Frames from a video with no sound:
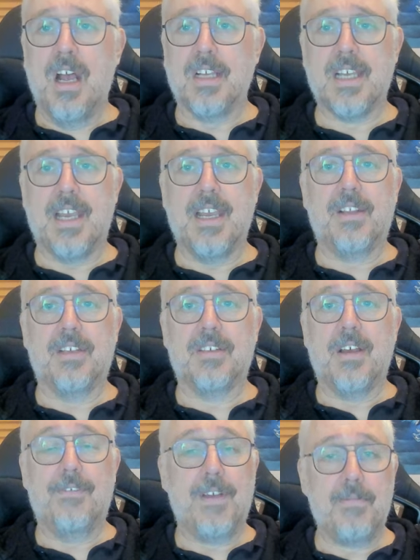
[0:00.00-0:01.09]
are saying that
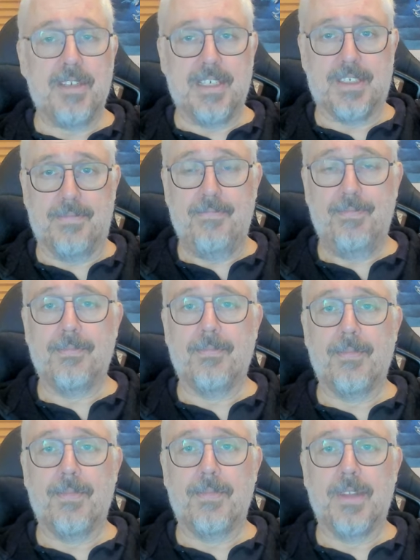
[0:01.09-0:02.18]
feminism
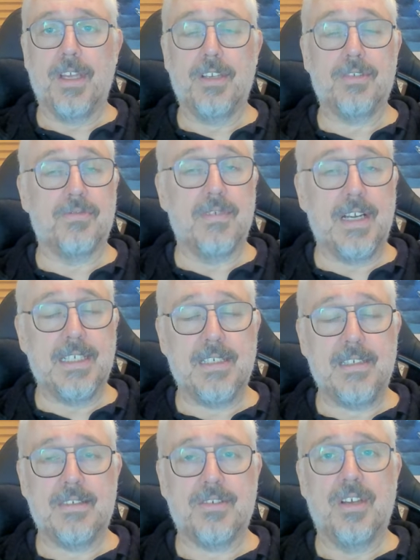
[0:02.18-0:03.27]
is
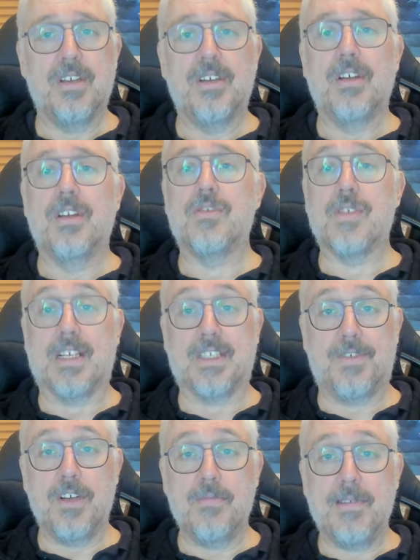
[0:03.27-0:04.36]
racist,
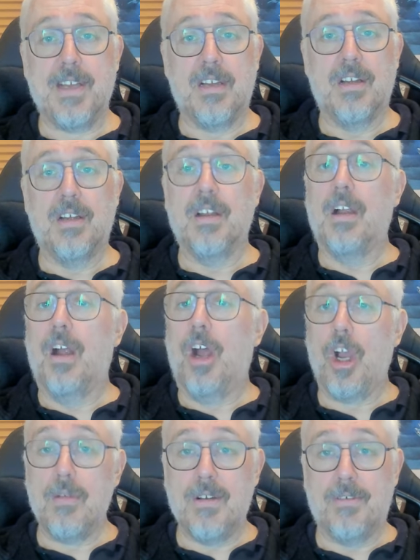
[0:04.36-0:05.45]
transphobic,
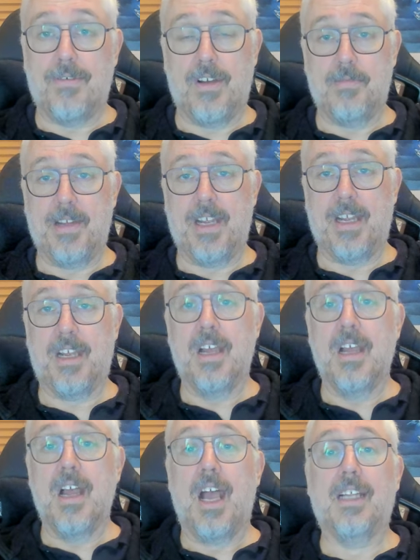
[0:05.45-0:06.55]
homophobic
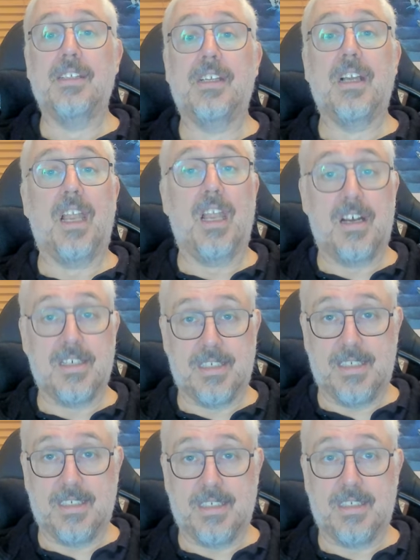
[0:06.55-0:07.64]
and
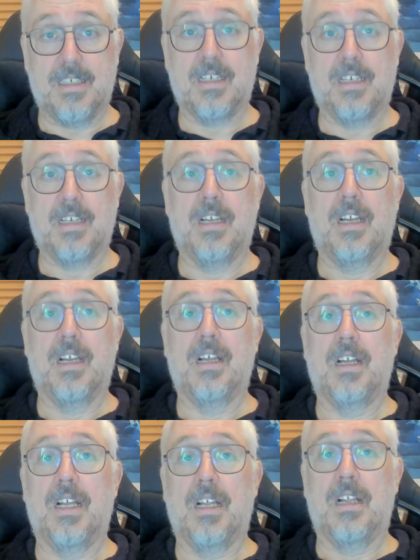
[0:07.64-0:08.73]
classist.
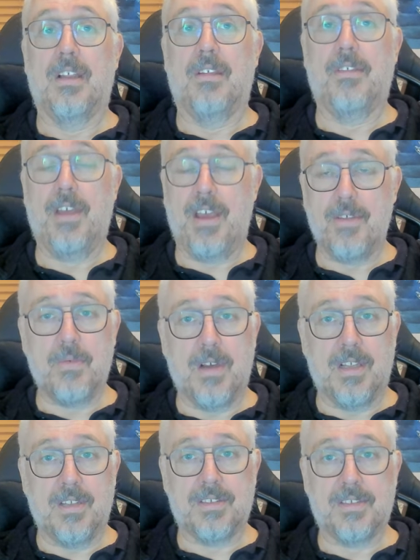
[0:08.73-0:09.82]
They're the
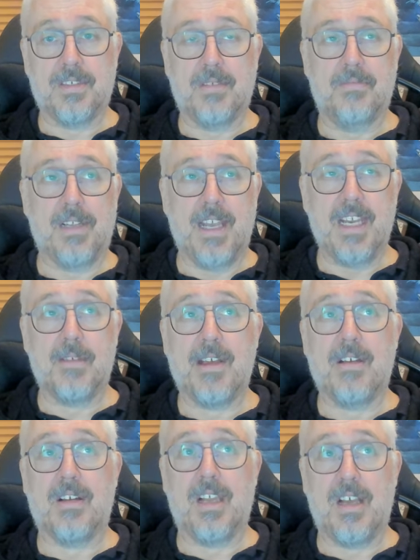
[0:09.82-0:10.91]
ones complaining
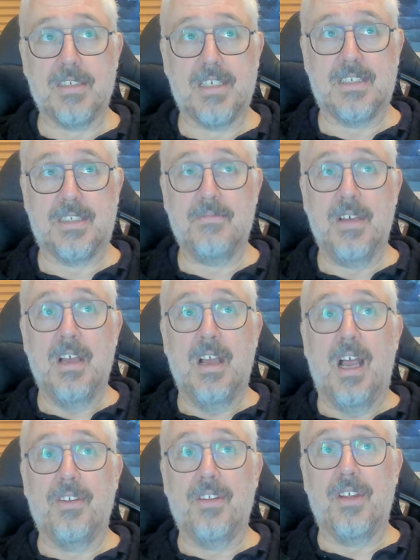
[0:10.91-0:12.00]
about classism
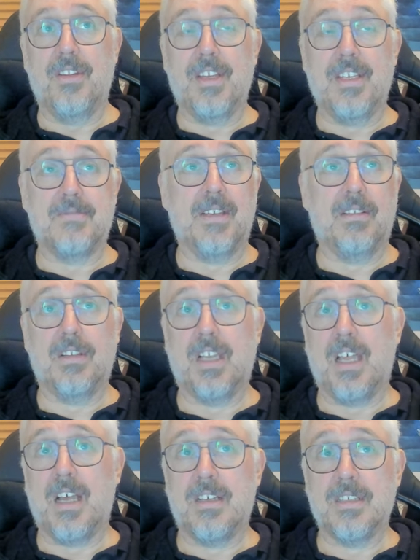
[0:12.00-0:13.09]
and that it's middle
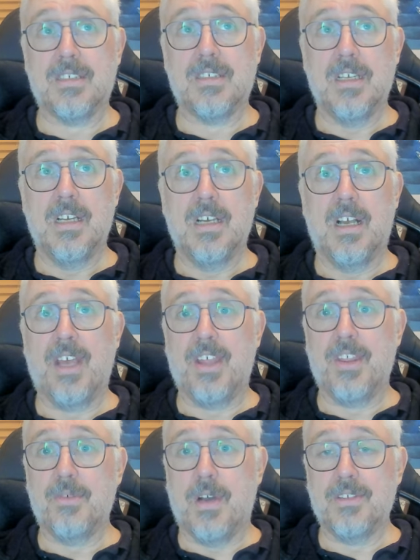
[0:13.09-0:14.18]
class, and they're
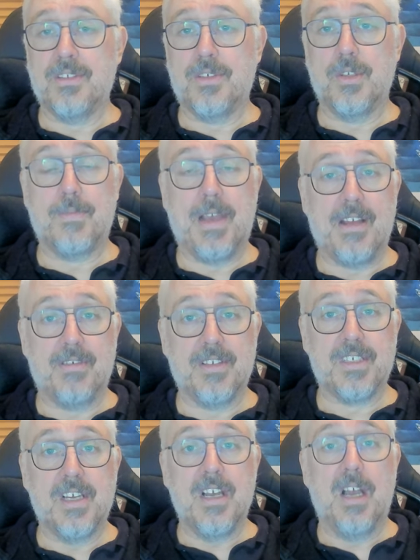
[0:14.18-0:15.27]
the ones whose
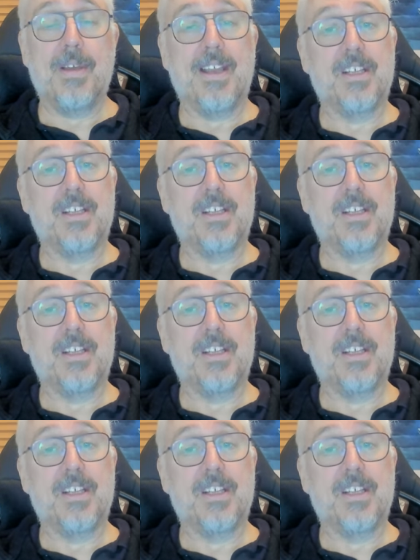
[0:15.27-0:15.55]
parents are paying